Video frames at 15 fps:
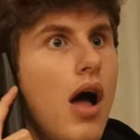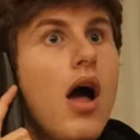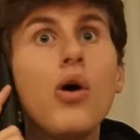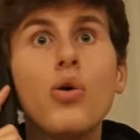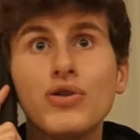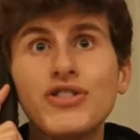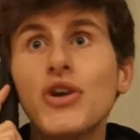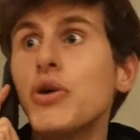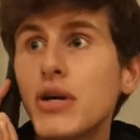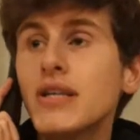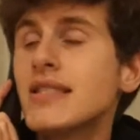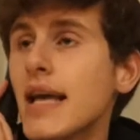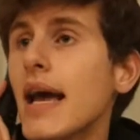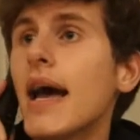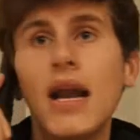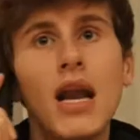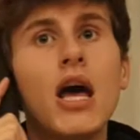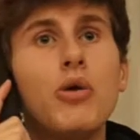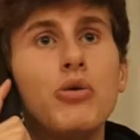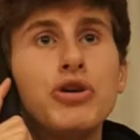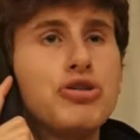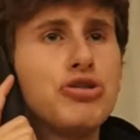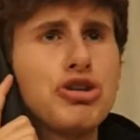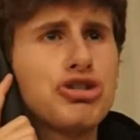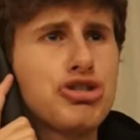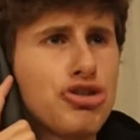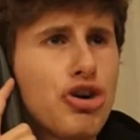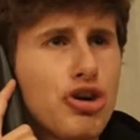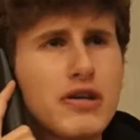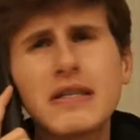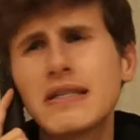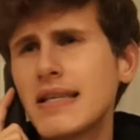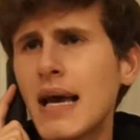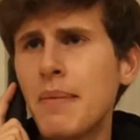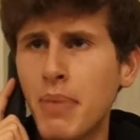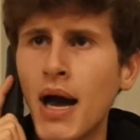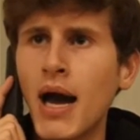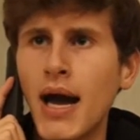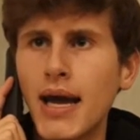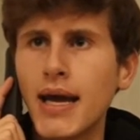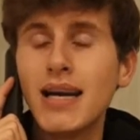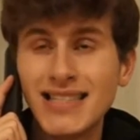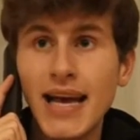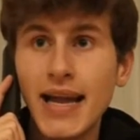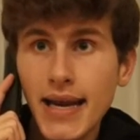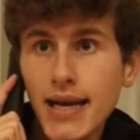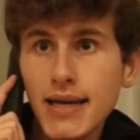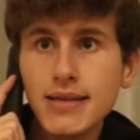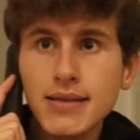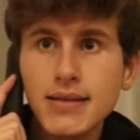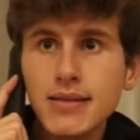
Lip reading: Oh, so you can say hello, you just struggle to say bye. Is that it?